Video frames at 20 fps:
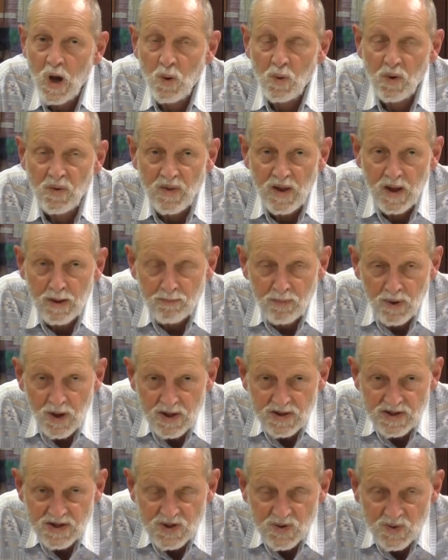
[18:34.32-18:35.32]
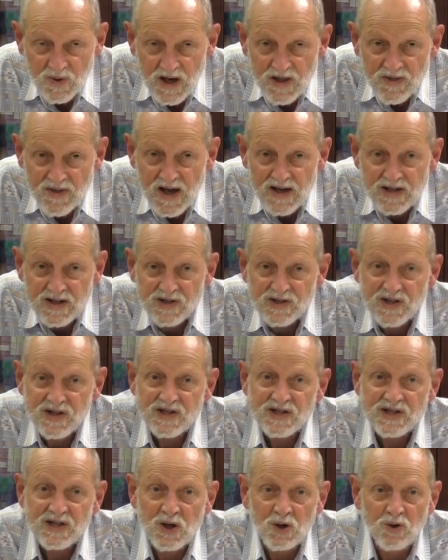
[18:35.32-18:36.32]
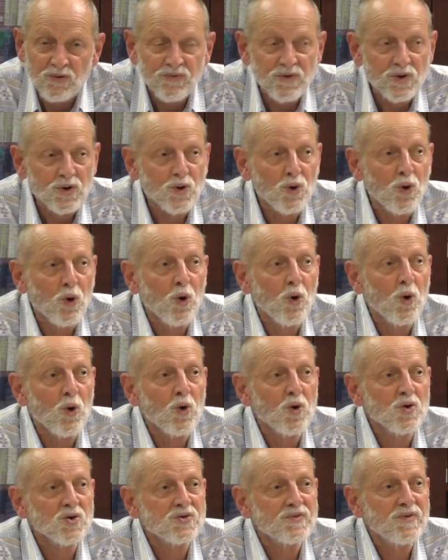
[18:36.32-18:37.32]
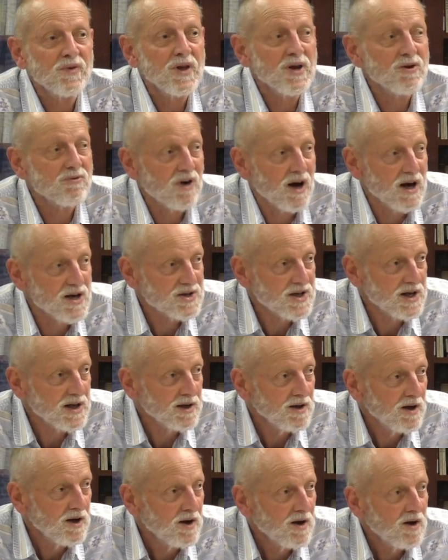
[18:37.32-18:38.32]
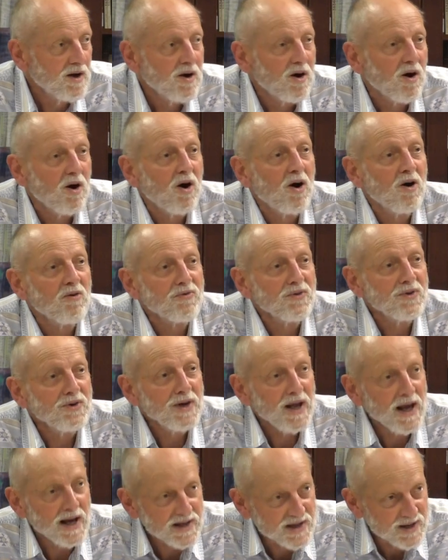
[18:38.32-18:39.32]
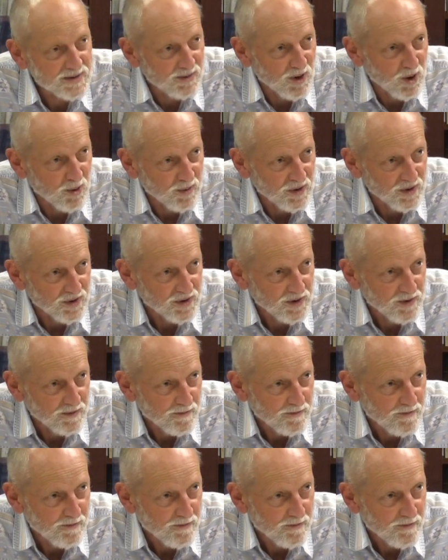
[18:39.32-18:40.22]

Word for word: And when that passes away, that is itself the cause for the arising of the next moment.